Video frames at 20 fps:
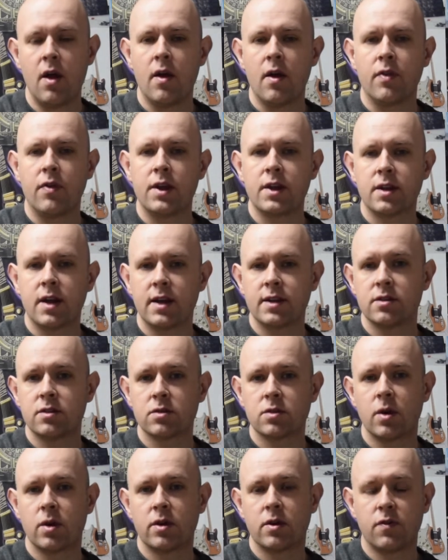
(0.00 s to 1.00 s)
This lesson is
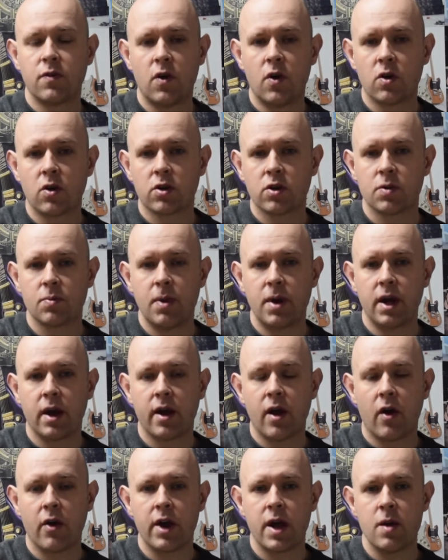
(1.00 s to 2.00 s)
going to focus mainly
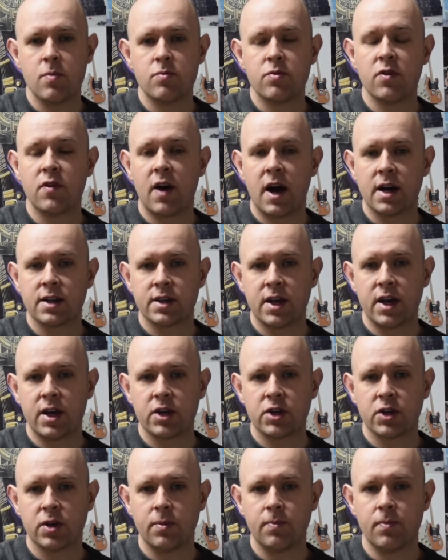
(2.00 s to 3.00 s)
on
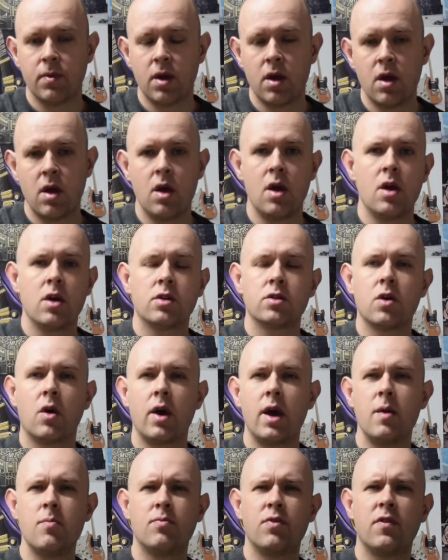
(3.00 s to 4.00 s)
improvisation. So
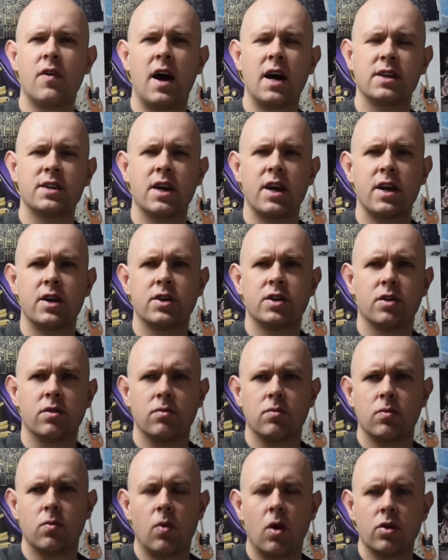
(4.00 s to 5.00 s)
improvisation,
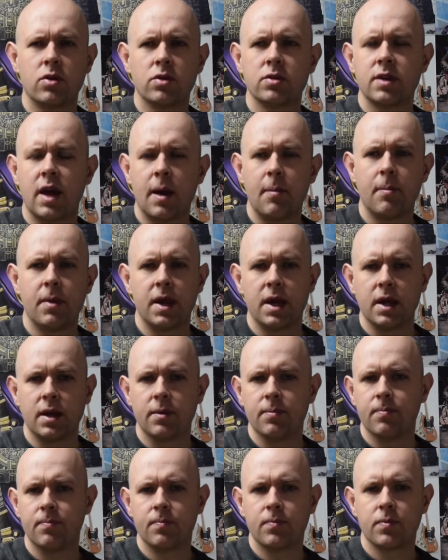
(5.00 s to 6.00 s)
what does that
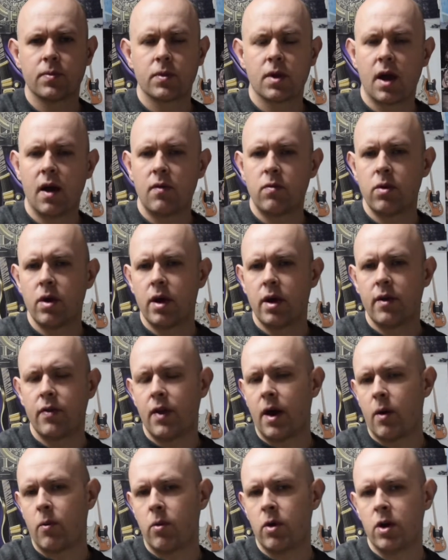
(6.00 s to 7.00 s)
mean? Have we heard
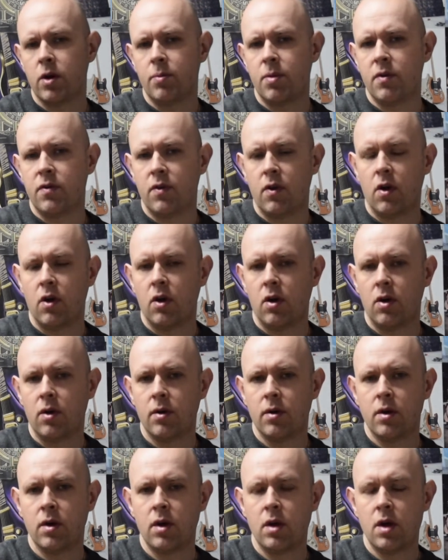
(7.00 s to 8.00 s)
that word before?
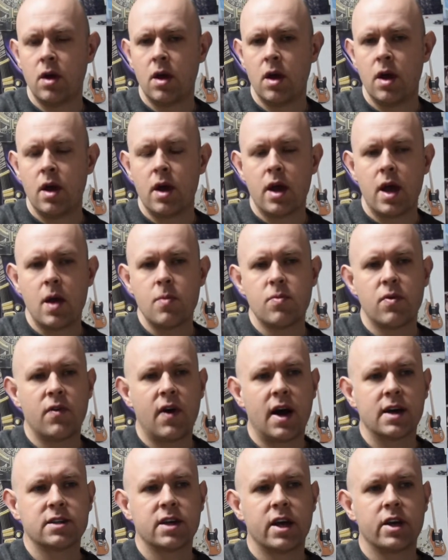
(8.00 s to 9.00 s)

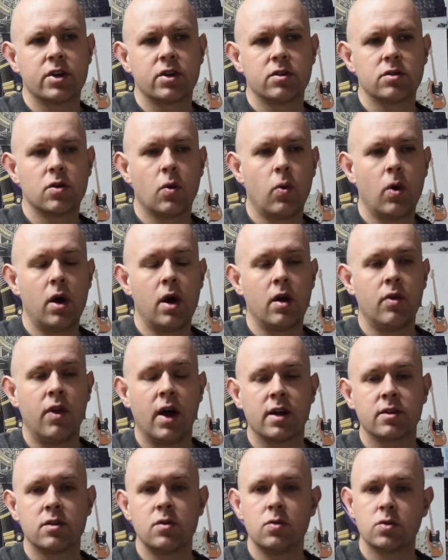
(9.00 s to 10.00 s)
Improvisation is a word
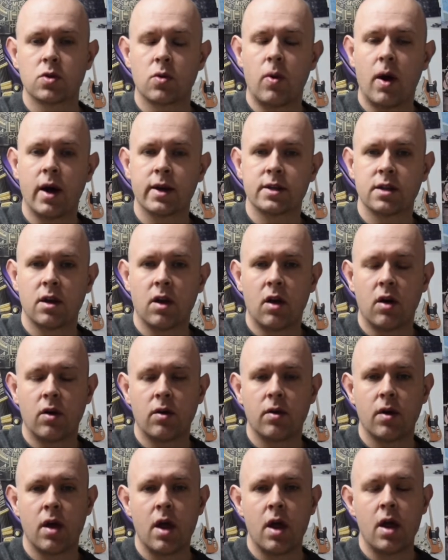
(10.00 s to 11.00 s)
that's used quite a lot,
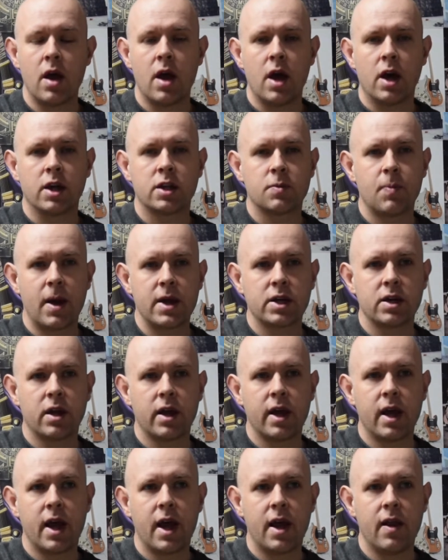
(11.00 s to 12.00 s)

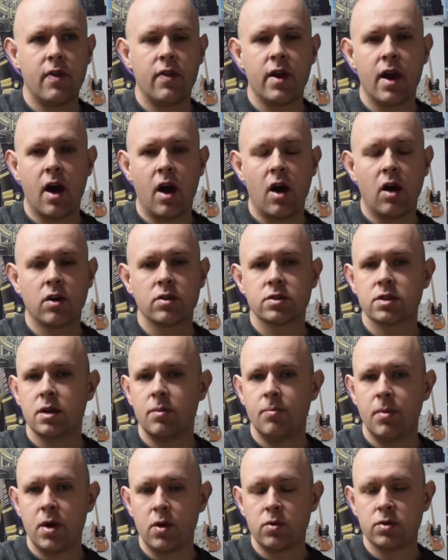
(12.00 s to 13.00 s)
especially in the arts, in
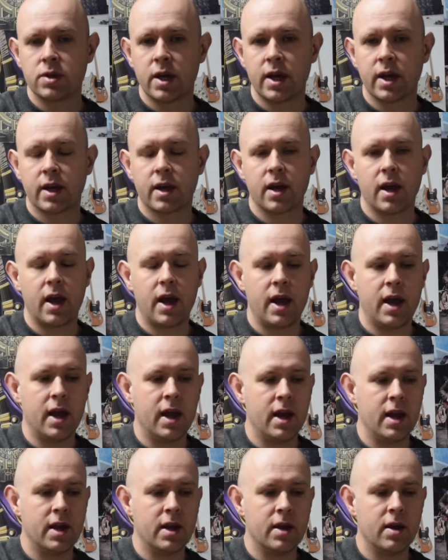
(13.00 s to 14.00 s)
music,
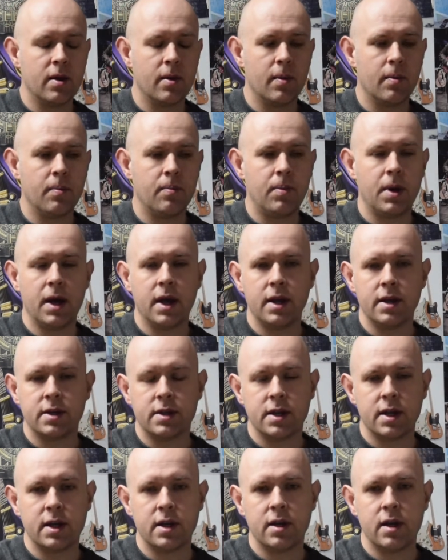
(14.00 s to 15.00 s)
in
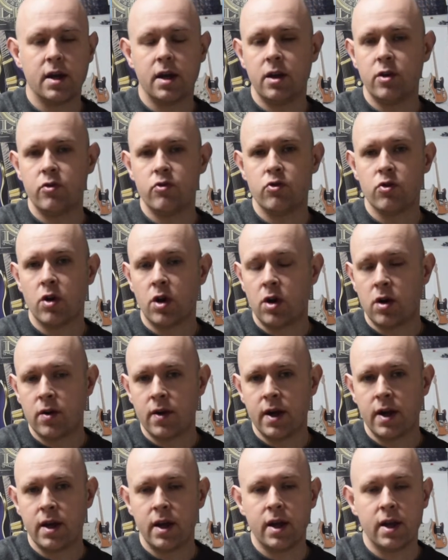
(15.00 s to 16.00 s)
painting, in
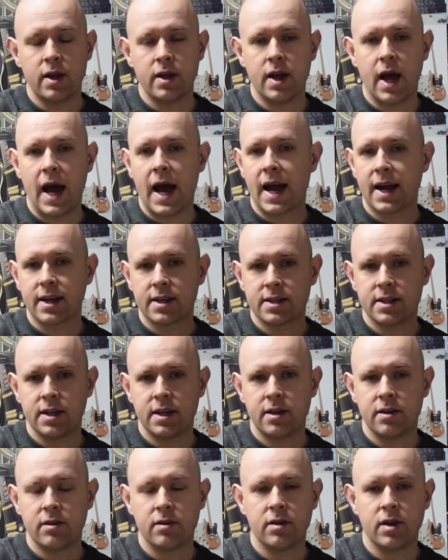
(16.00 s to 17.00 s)
drawing, in
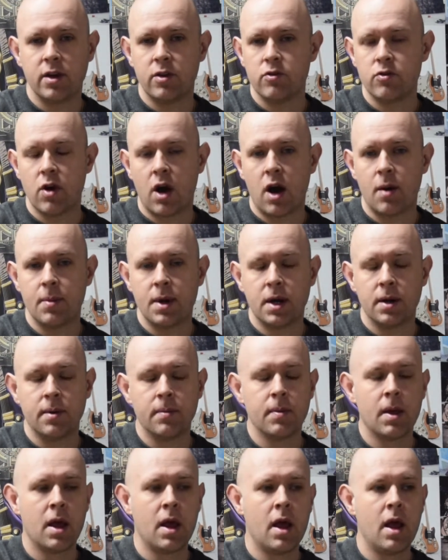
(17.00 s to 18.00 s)
acting, in drama.
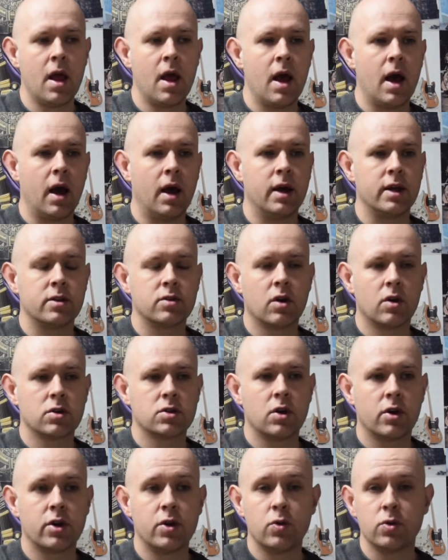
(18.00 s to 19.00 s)
And it's
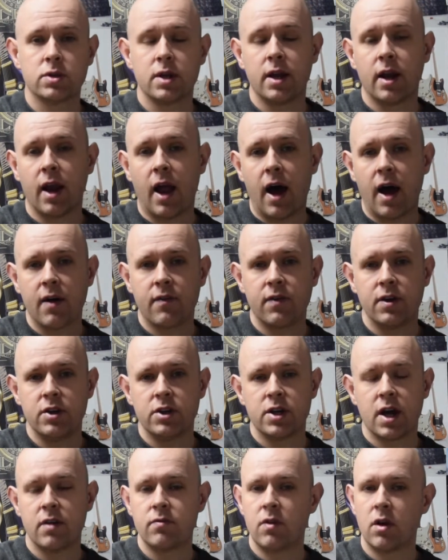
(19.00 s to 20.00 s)
also used in life in
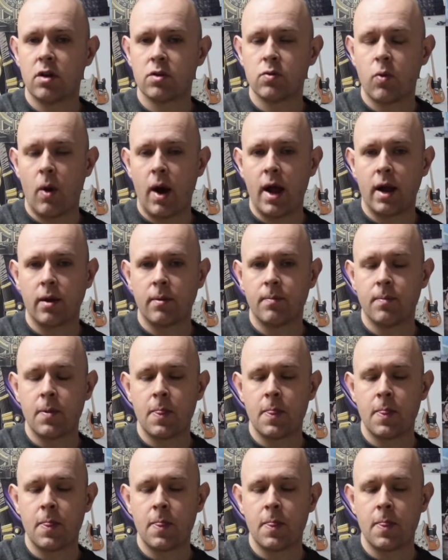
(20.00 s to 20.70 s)
general as well.